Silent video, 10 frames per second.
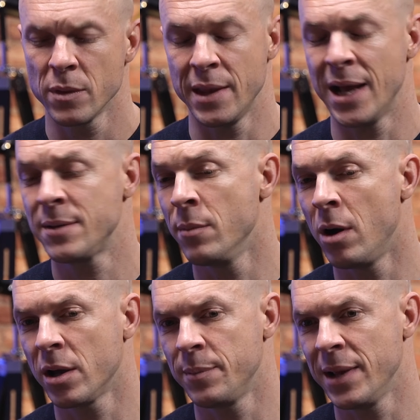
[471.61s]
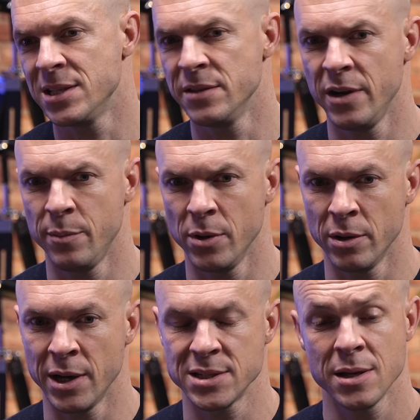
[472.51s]
that marketplace is very
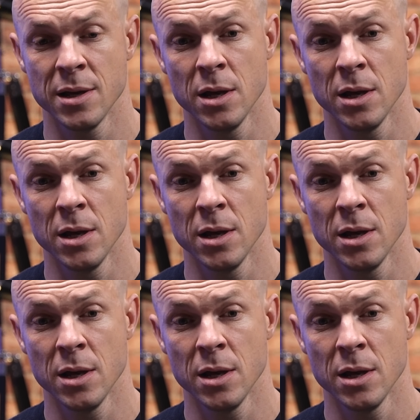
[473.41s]
polarized.